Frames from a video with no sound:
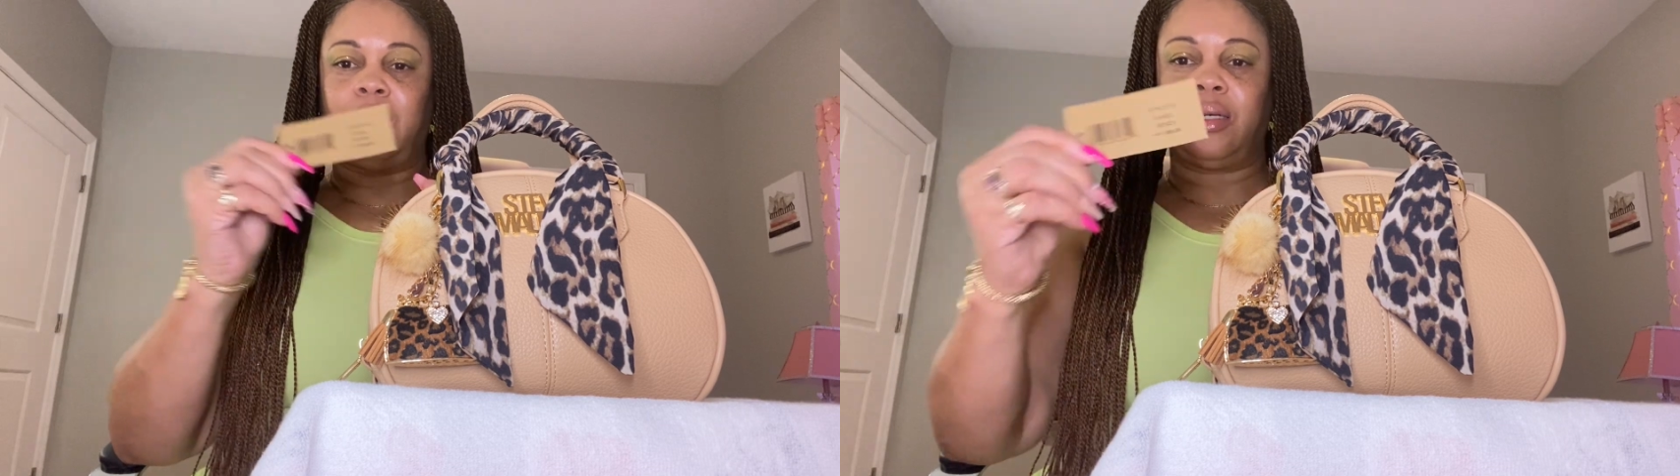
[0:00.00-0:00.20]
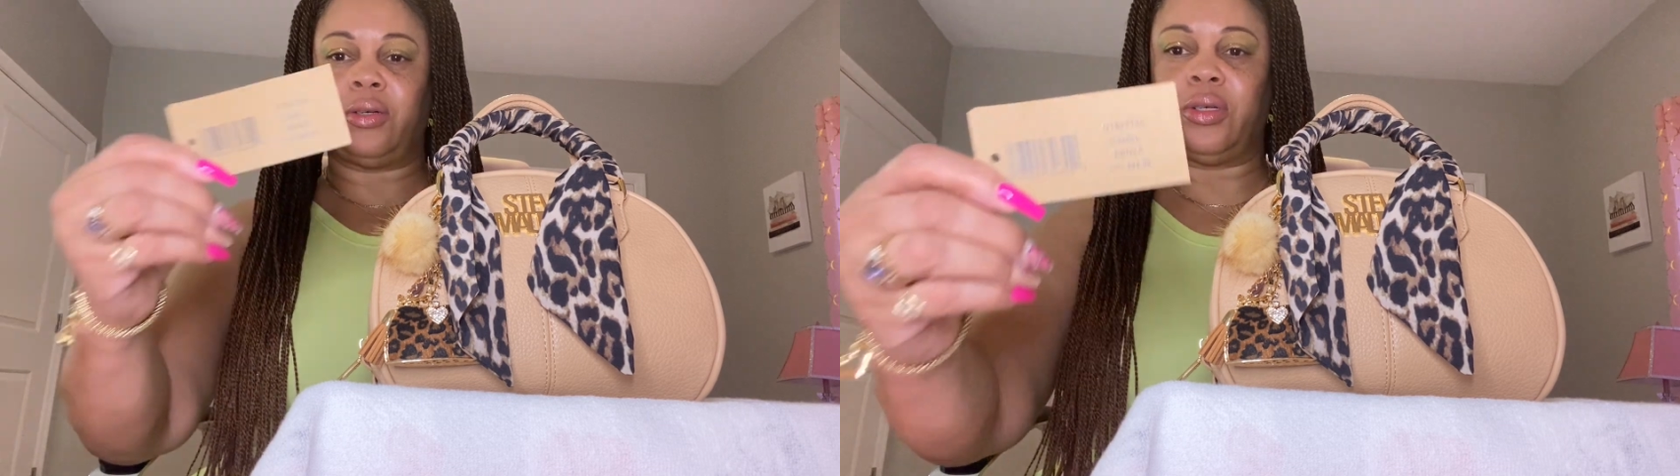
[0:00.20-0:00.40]

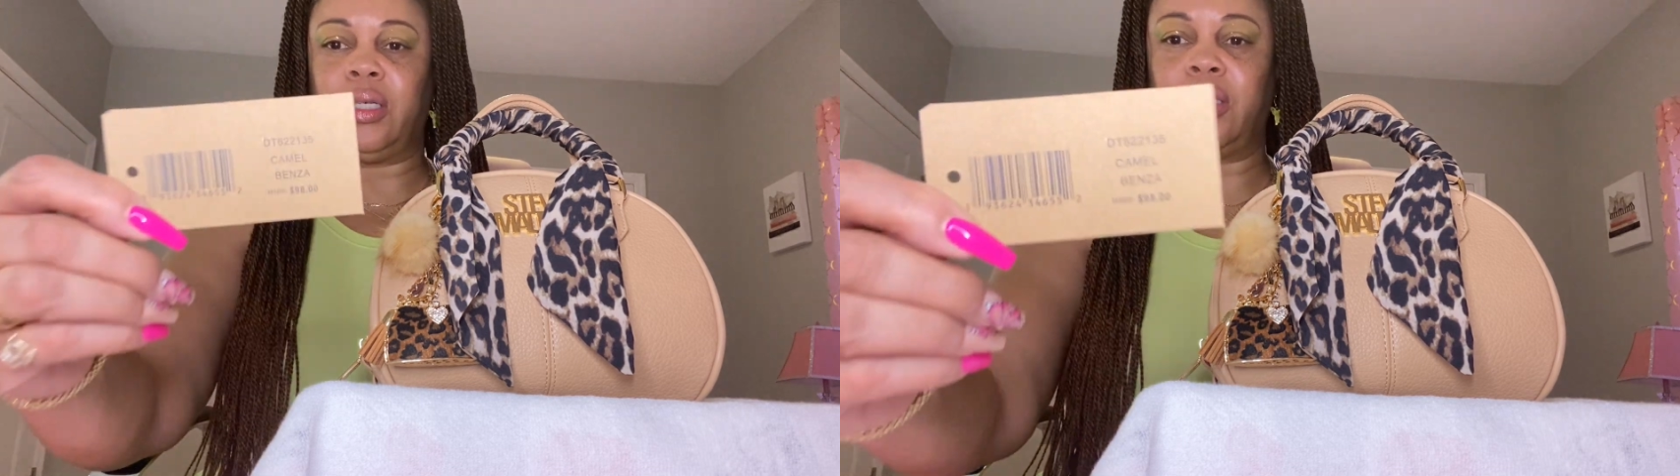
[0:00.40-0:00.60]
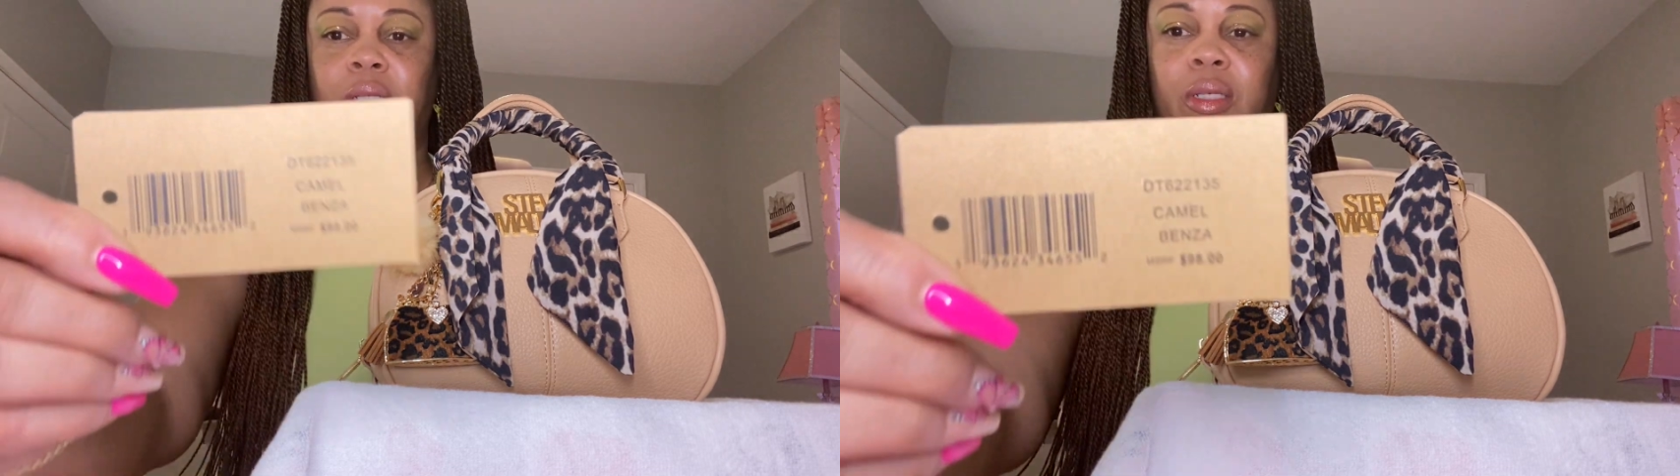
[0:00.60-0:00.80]
Here
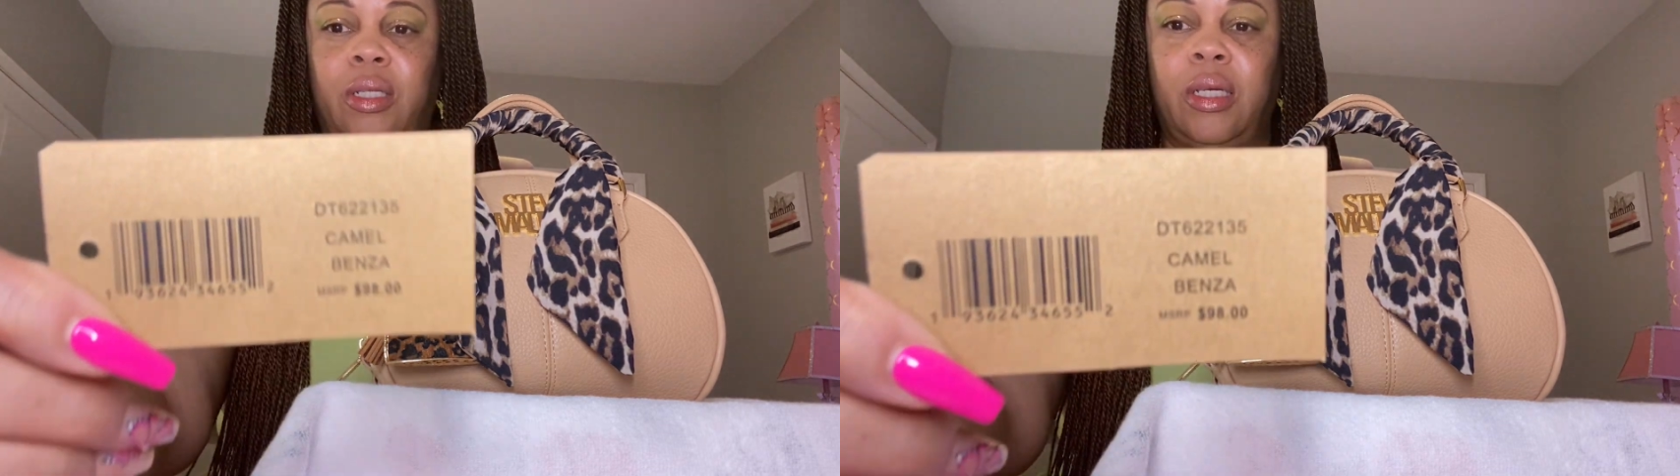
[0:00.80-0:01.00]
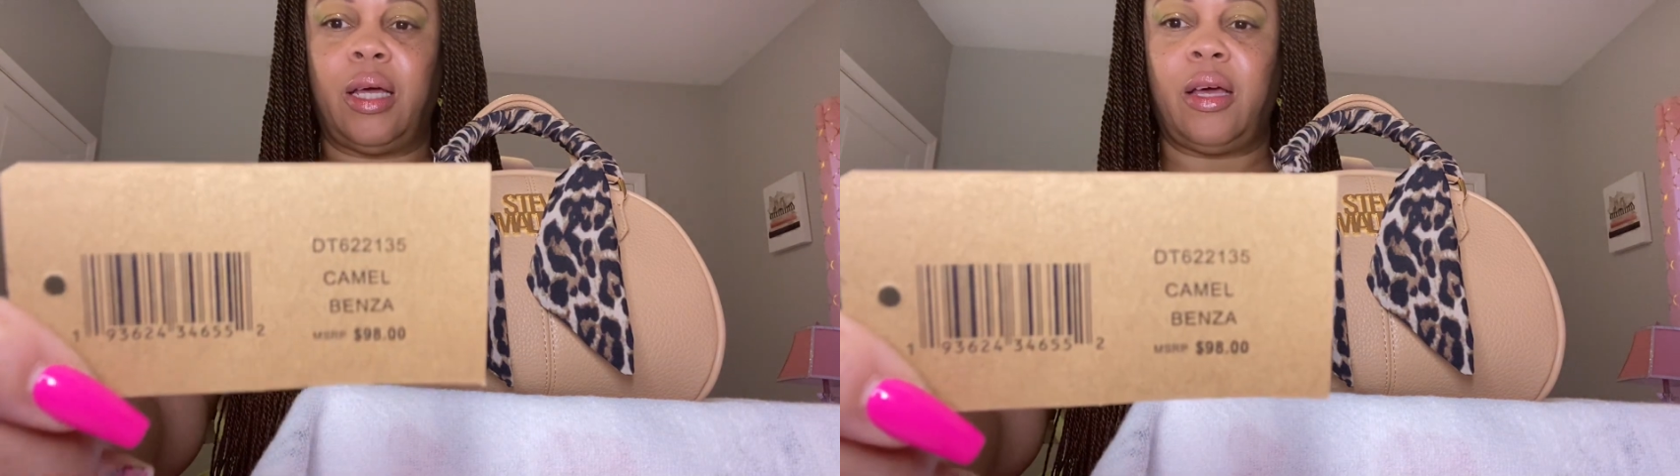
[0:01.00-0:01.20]
is the
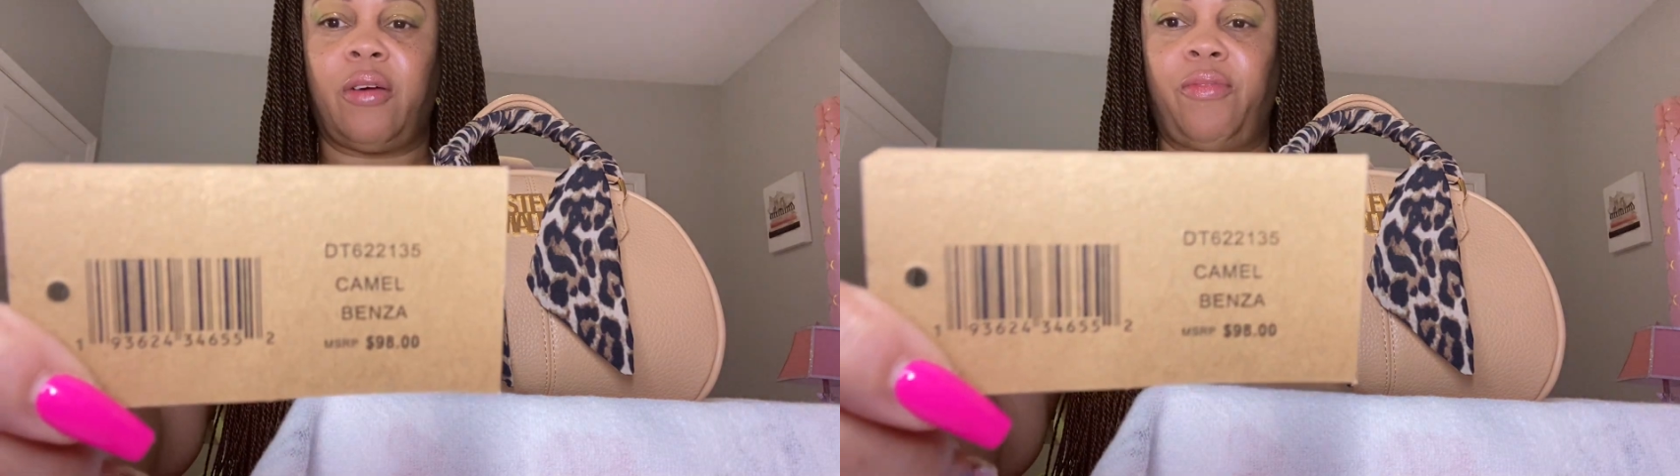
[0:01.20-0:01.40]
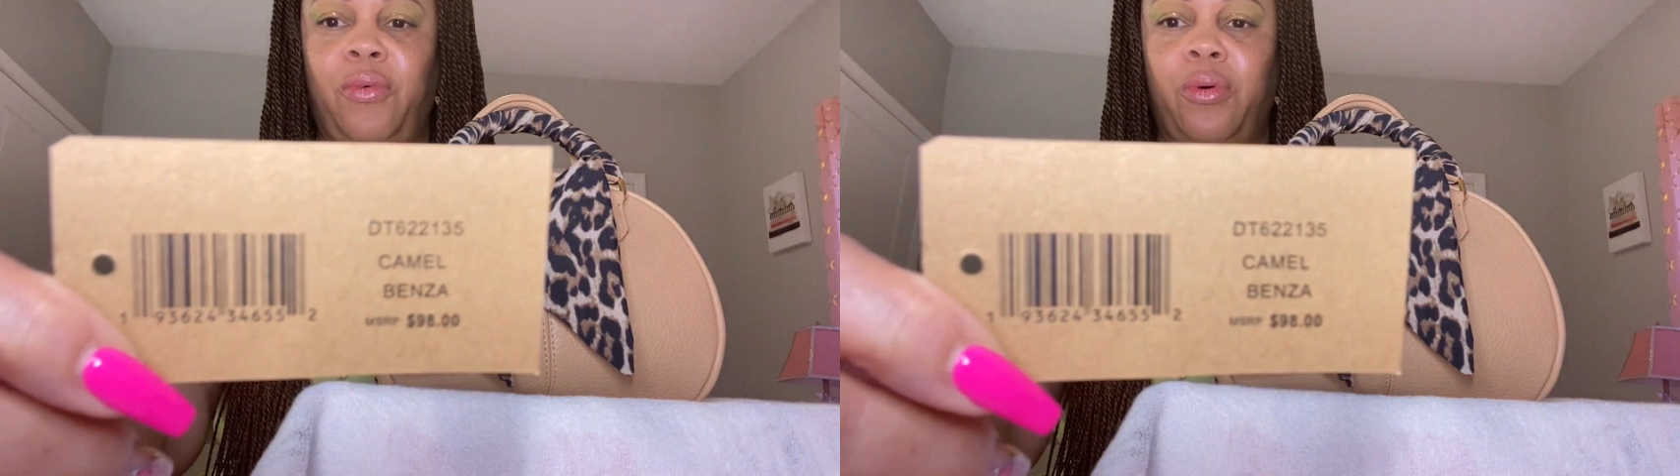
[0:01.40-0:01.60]

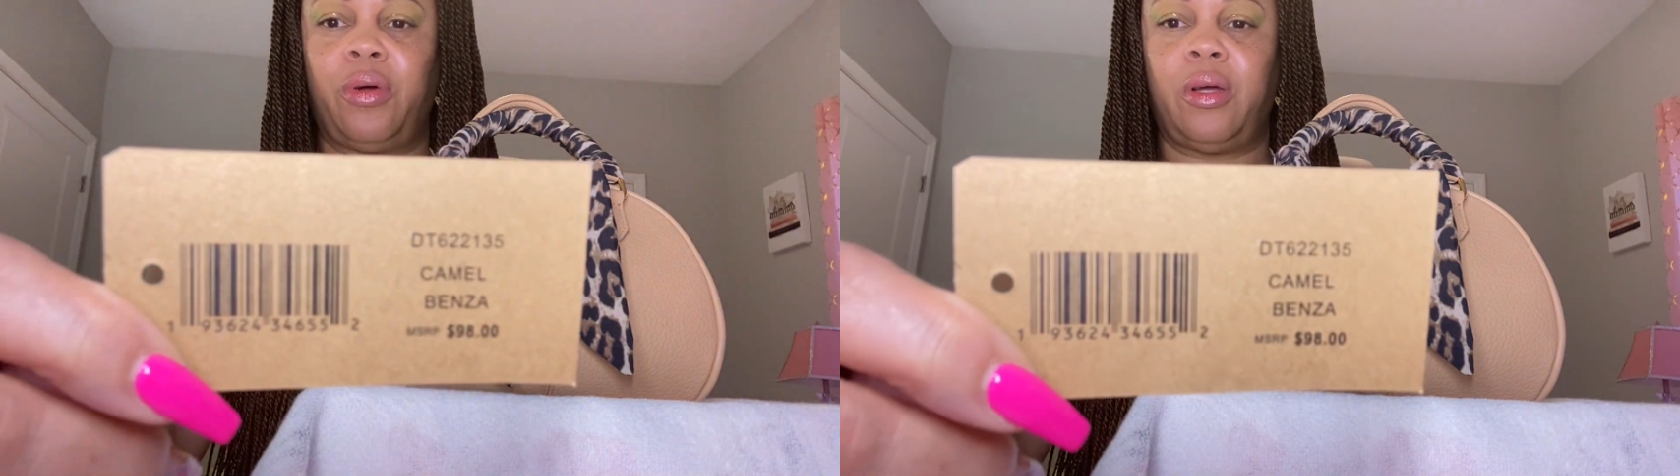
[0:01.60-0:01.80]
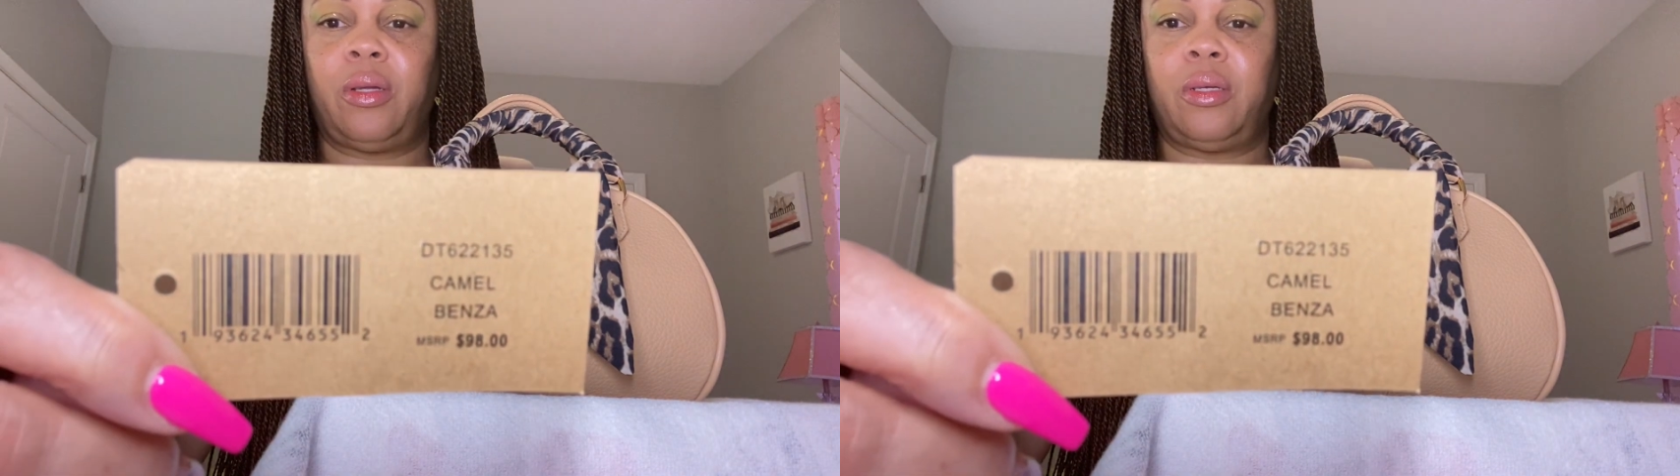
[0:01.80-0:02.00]
tag for
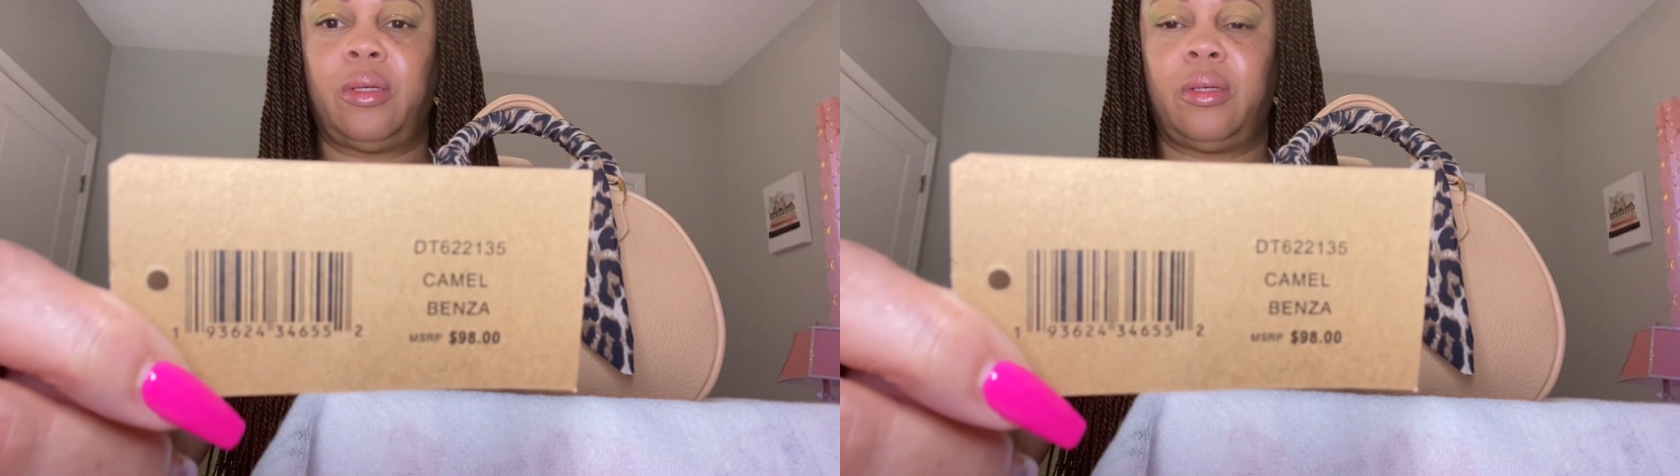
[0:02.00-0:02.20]
it.